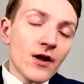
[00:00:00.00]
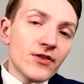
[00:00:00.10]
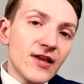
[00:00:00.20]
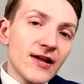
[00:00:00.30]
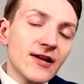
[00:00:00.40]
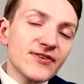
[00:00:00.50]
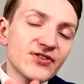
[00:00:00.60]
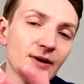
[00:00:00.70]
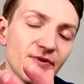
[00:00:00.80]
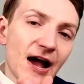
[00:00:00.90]
then
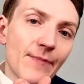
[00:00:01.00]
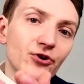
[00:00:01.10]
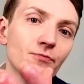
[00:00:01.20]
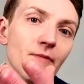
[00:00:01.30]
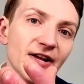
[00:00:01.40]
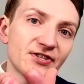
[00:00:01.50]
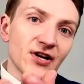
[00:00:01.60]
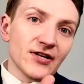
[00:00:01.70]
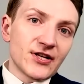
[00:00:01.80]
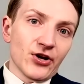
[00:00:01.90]
some capital might
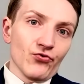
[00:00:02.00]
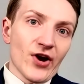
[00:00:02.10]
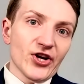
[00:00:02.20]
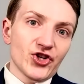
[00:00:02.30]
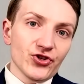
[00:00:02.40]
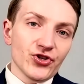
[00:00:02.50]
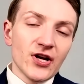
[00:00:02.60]
start to get rationed.